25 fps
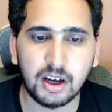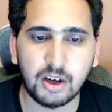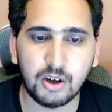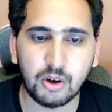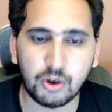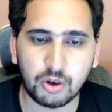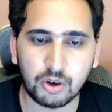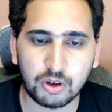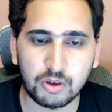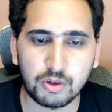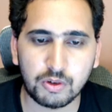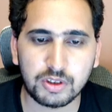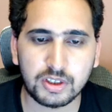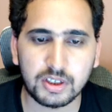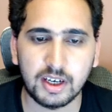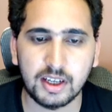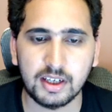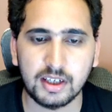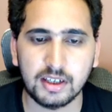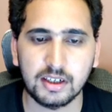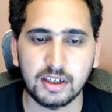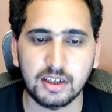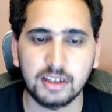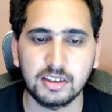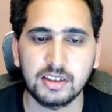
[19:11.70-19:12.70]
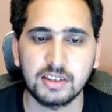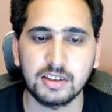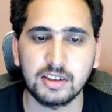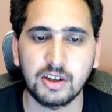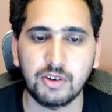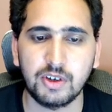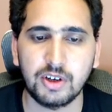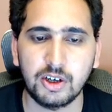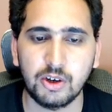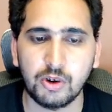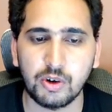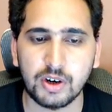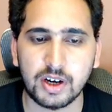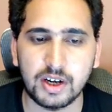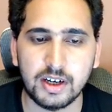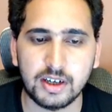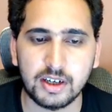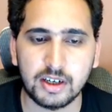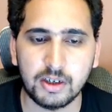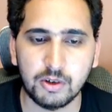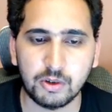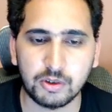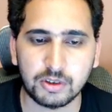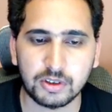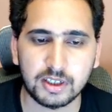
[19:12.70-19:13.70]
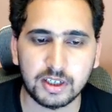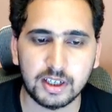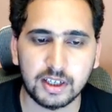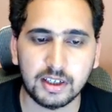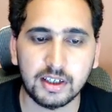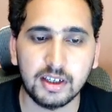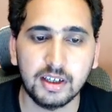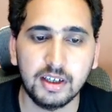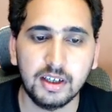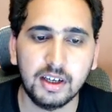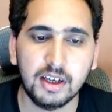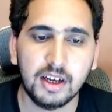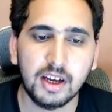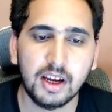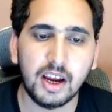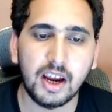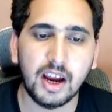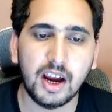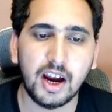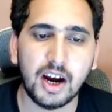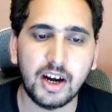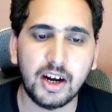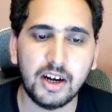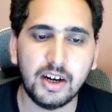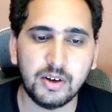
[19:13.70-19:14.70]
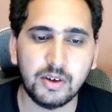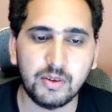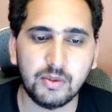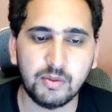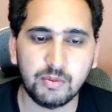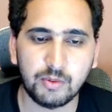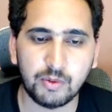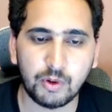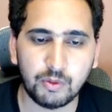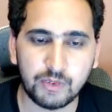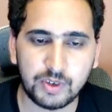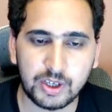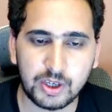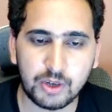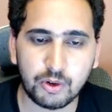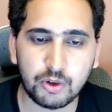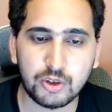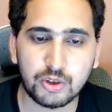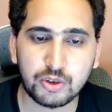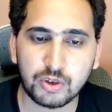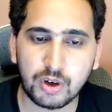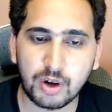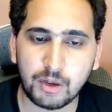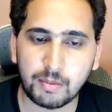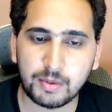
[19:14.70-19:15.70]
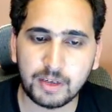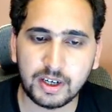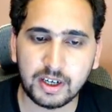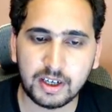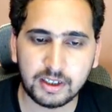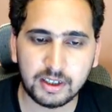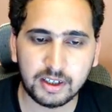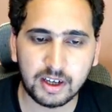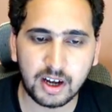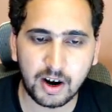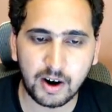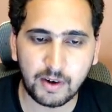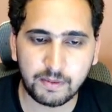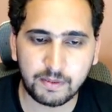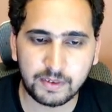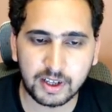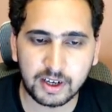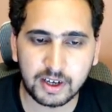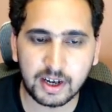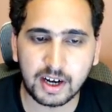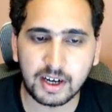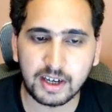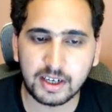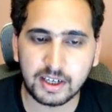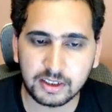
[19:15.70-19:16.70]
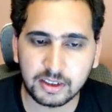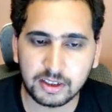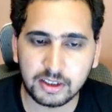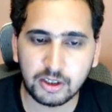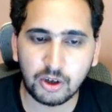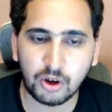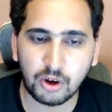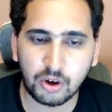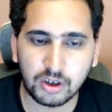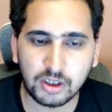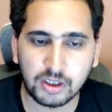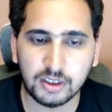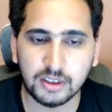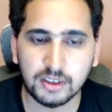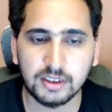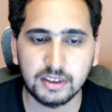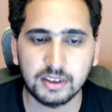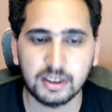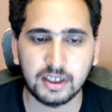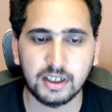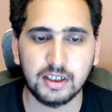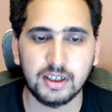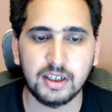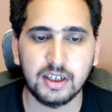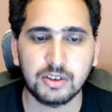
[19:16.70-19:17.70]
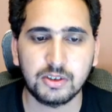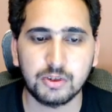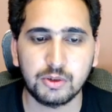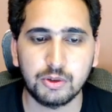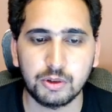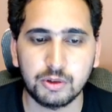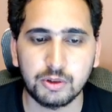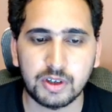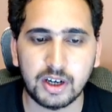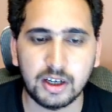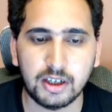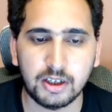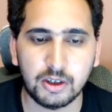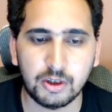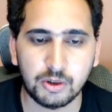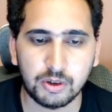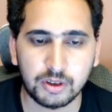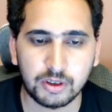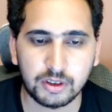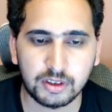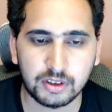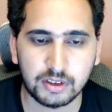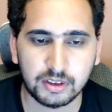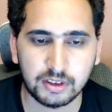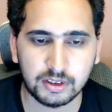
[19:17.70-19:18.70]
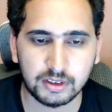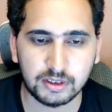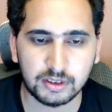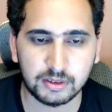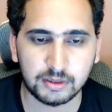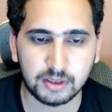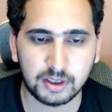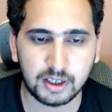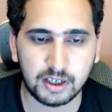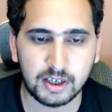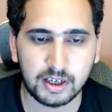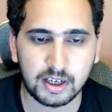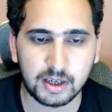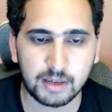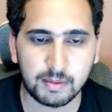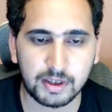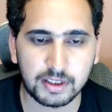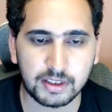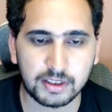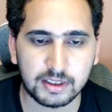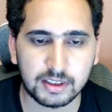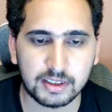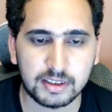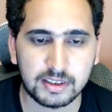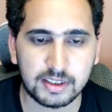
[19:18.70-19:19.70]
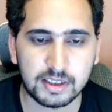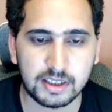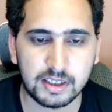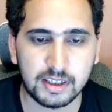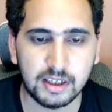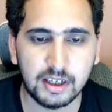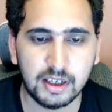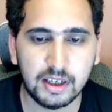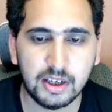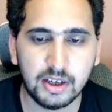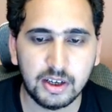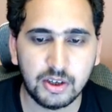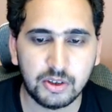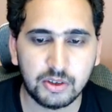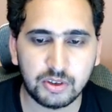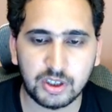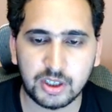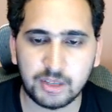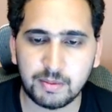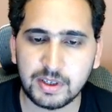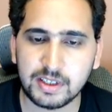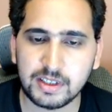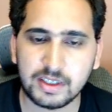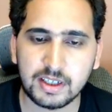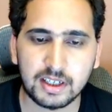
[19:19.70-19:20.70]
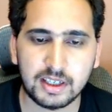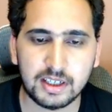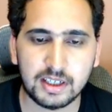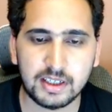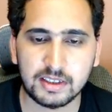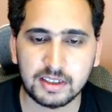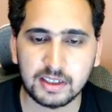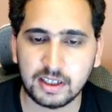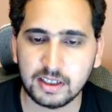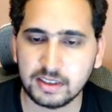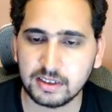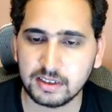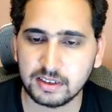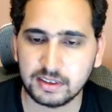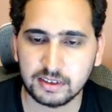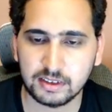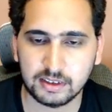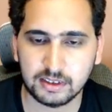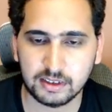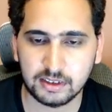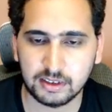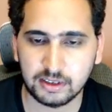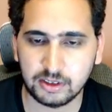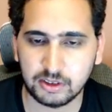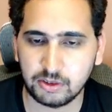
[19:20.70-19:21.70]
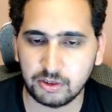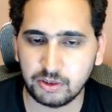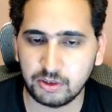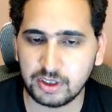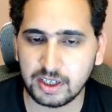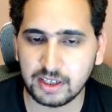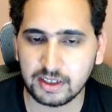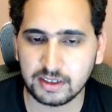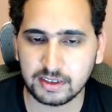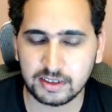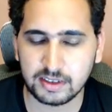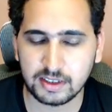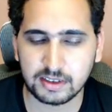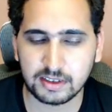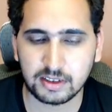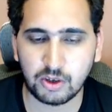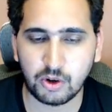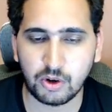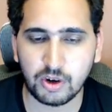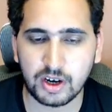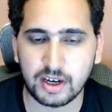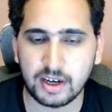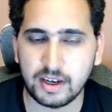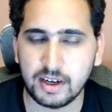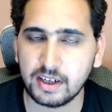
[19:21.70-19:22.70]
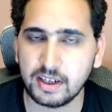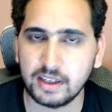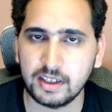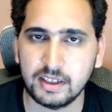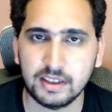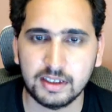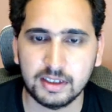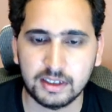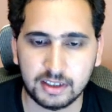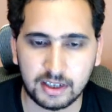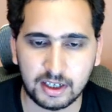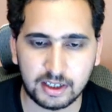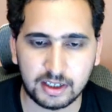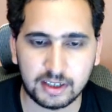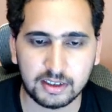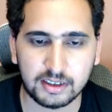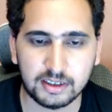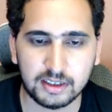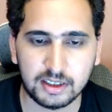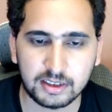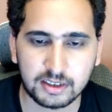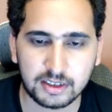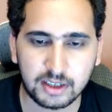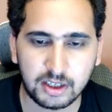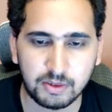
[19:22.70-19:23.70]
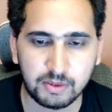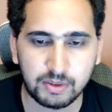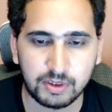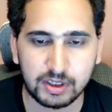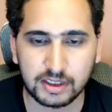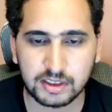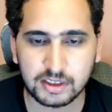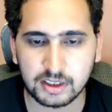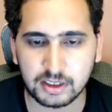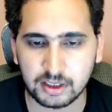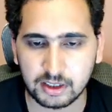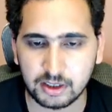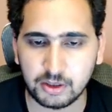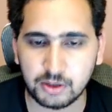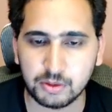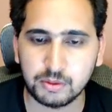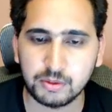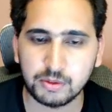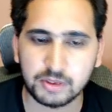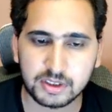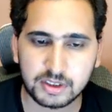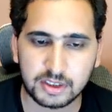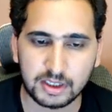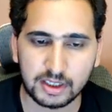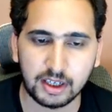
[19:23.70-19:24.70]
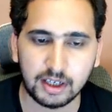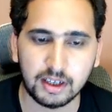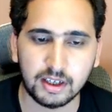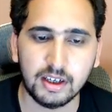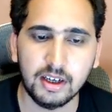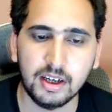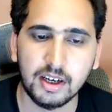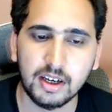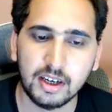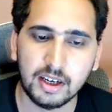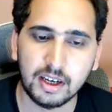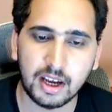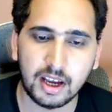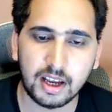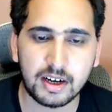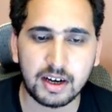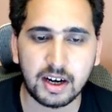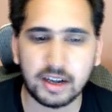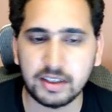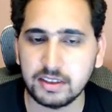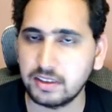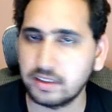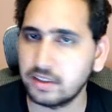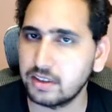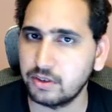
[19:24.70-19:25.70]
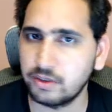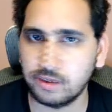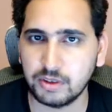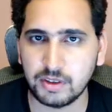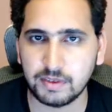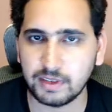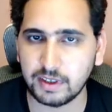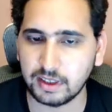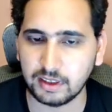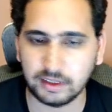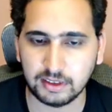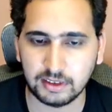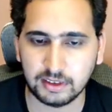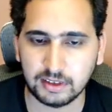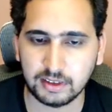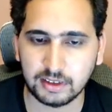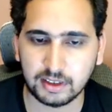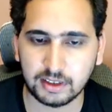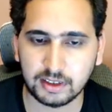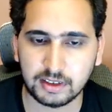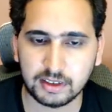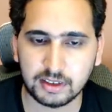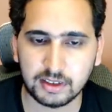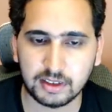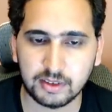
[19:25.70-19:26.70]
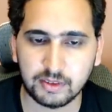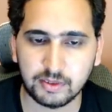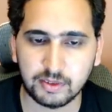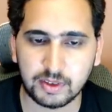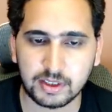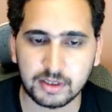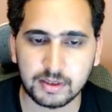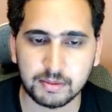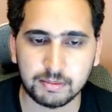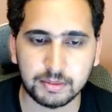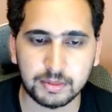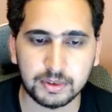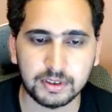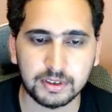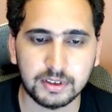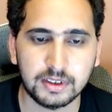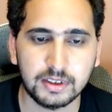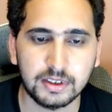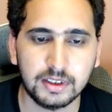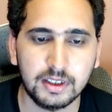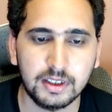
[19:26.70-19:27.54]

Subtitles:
log looks like, and this is how a log entry looks like. And we also update after writing the log, right? Let's go to write log entry method and see. So it basically says, takes this log entry data, it converts it into string and writes it into the file, right? Very simple,